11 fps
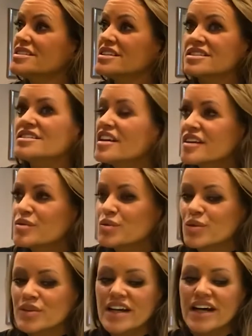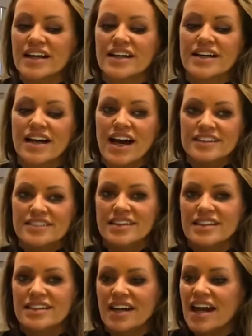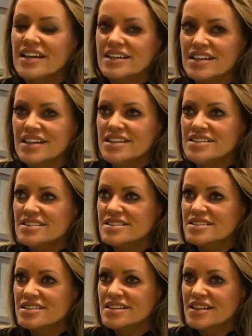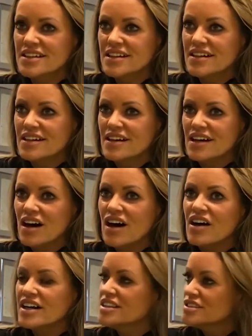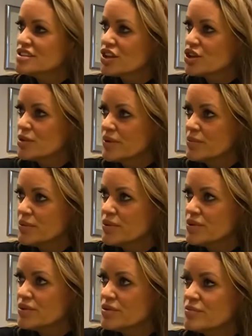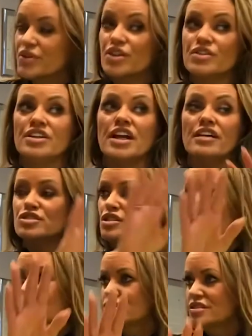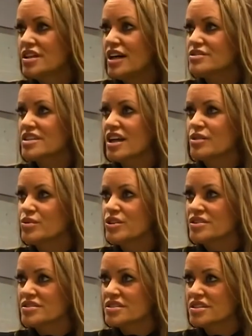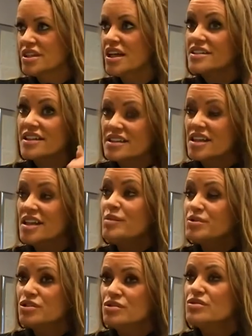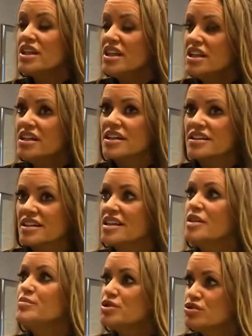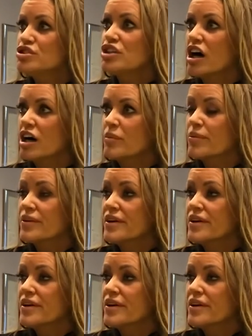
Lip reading: There's nothing wrong with that. I think athletes are insecure people, but you never show it to the outside world. That keeps you eager, that keeps you sharp.